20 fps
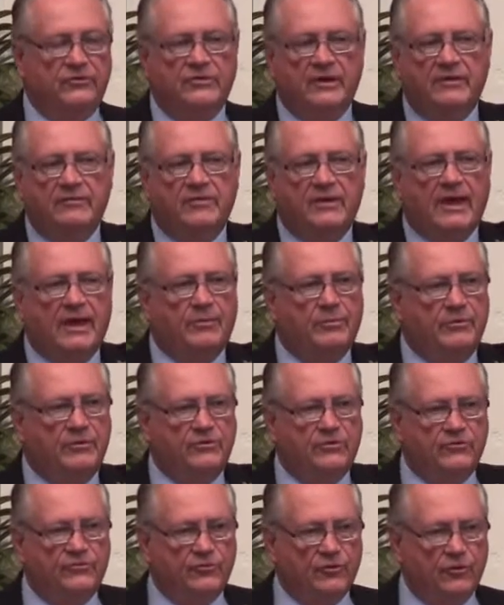It's even
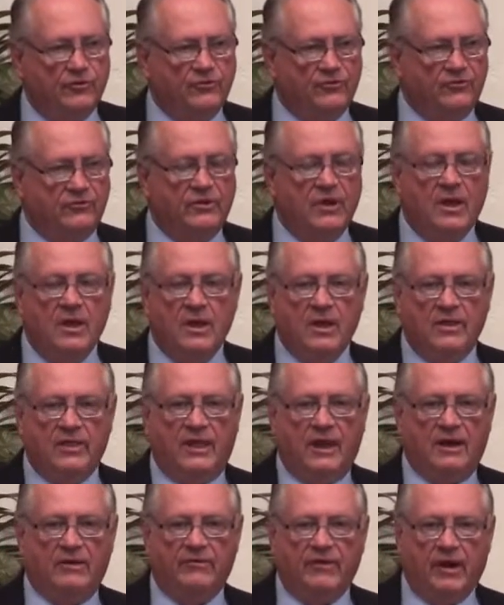happened to churches
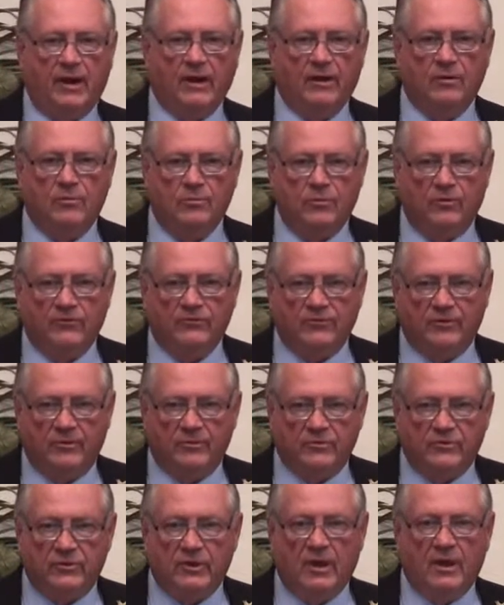that have hired
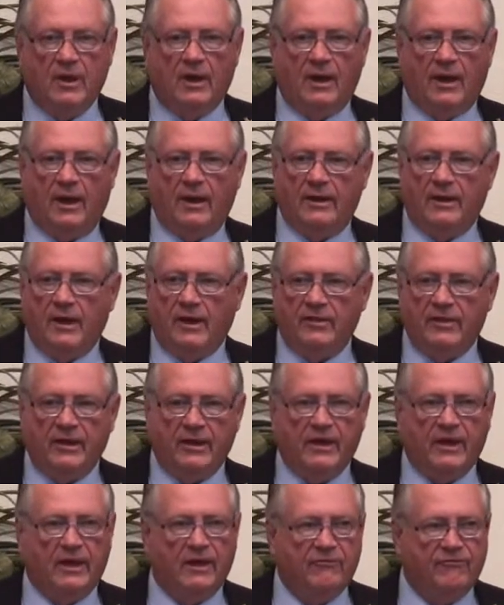Muslims, and now they
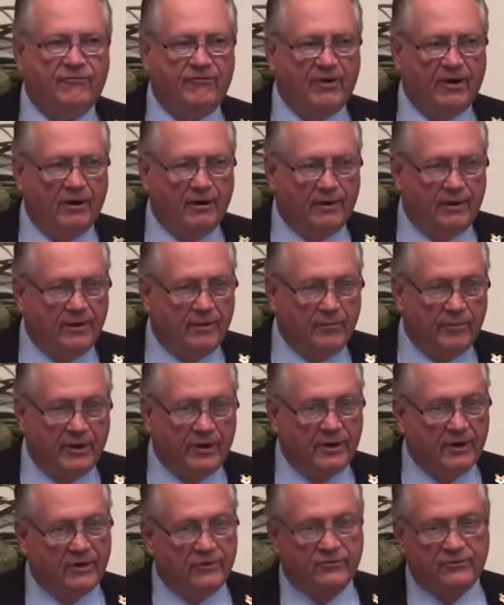can't fire them
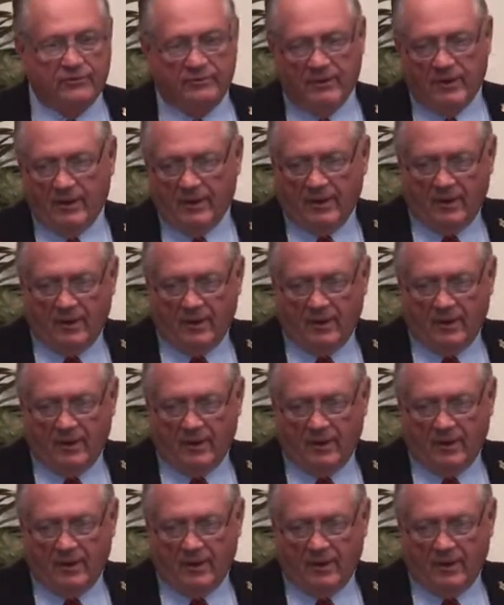because